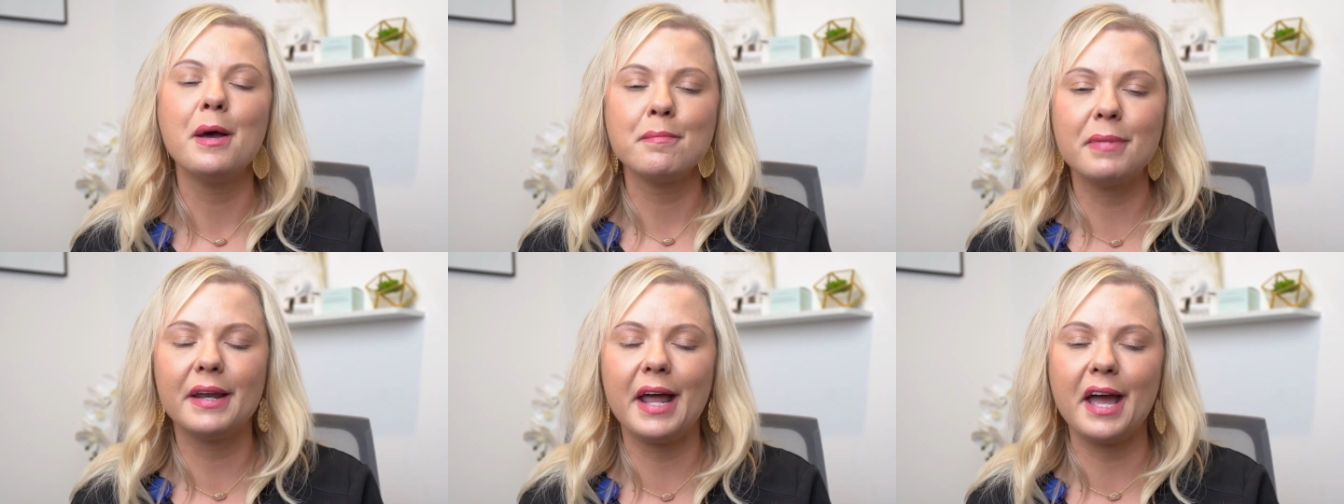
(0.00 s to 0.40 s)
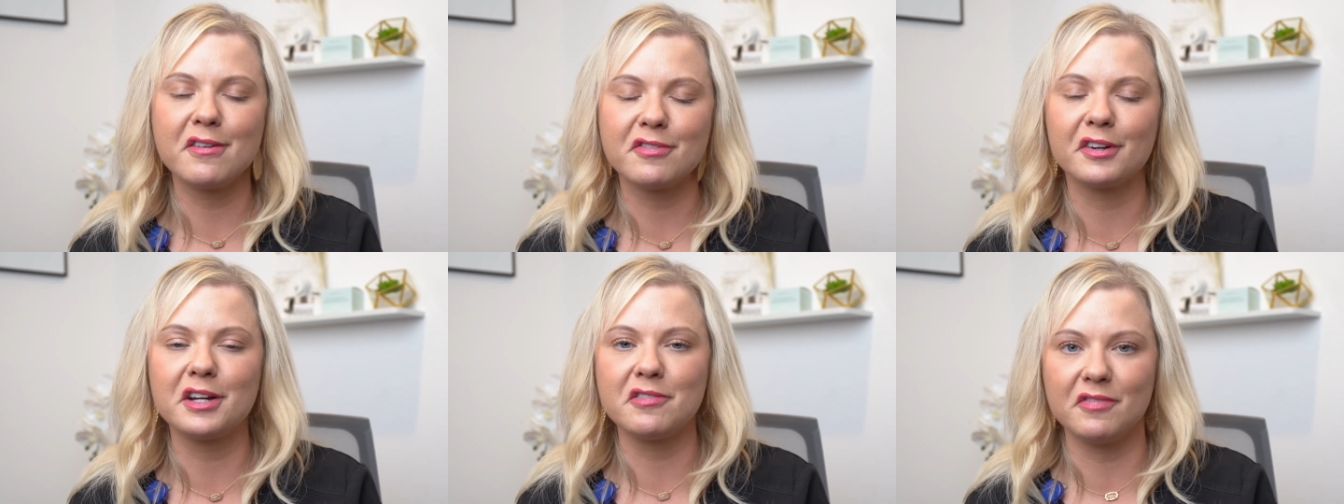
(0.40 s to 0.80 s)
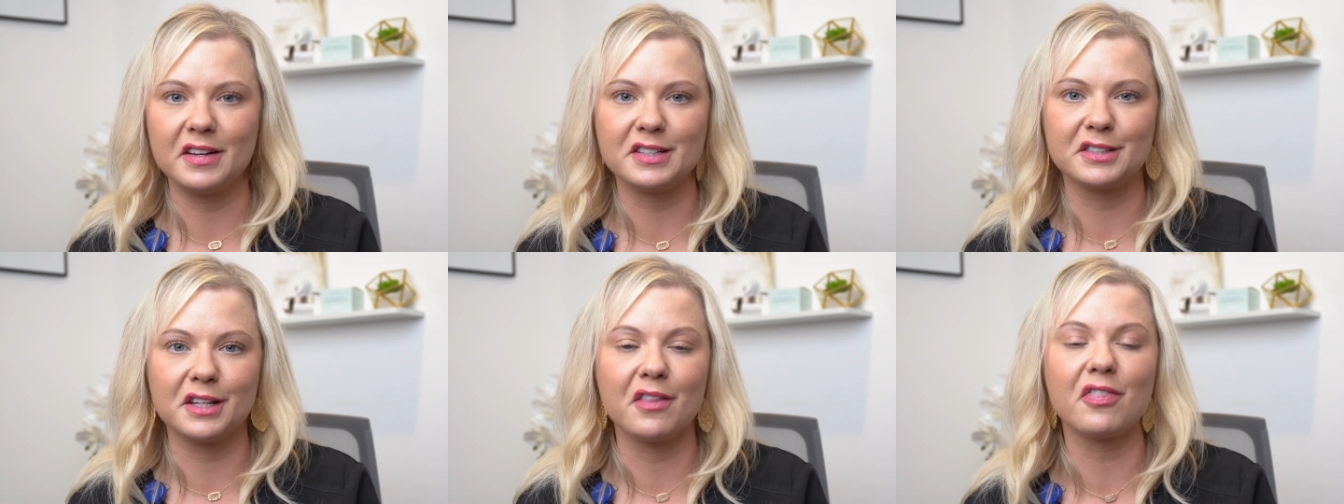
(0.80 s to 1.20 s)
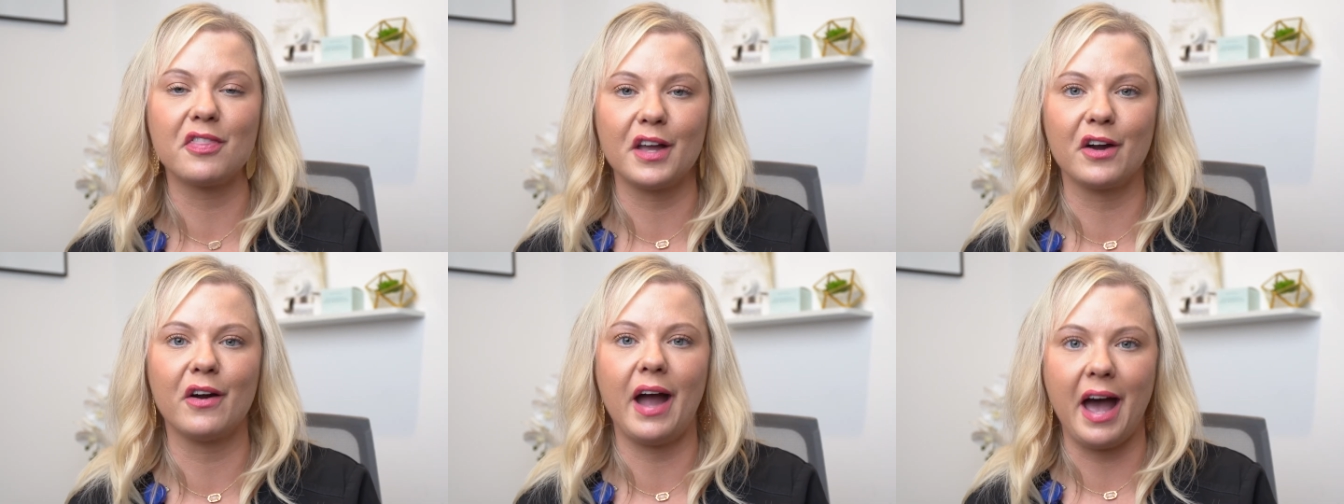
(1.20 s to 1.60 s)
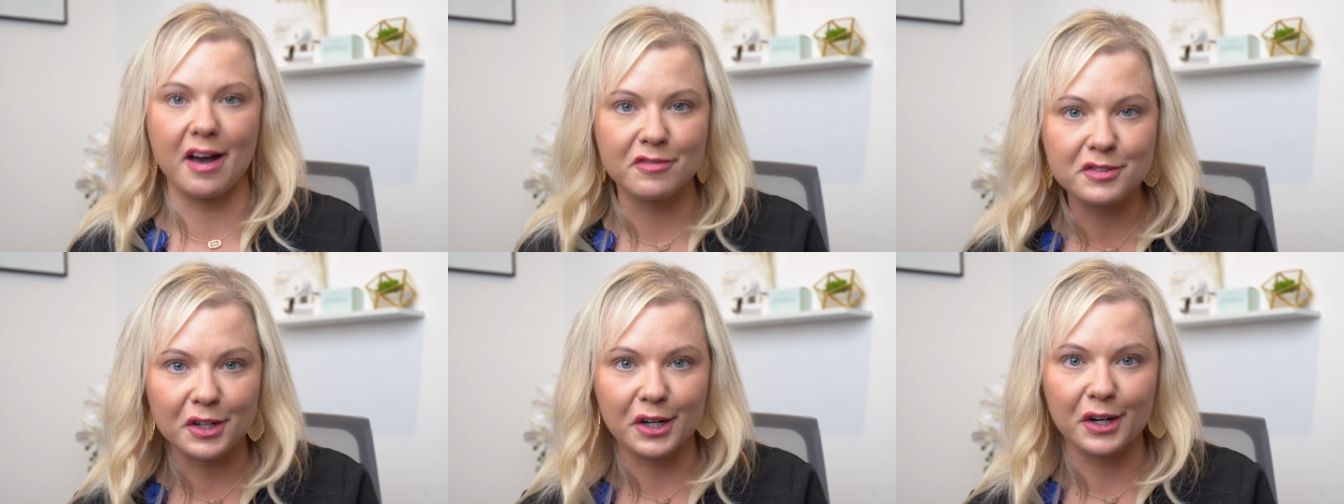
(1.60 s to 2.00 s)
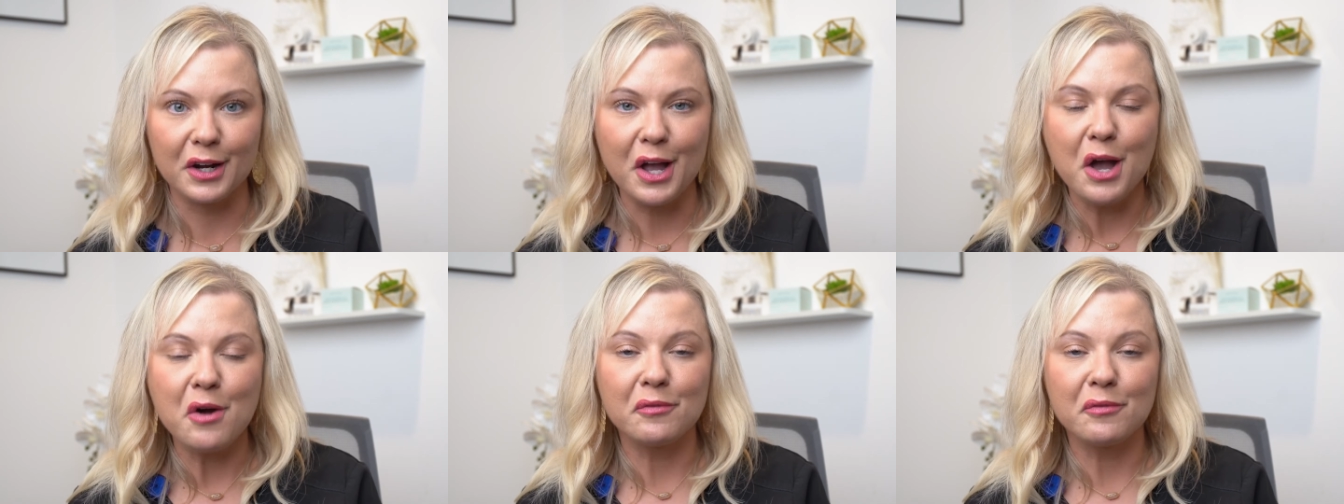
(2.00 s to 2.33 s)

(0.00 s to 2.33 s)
but every visit thereafter.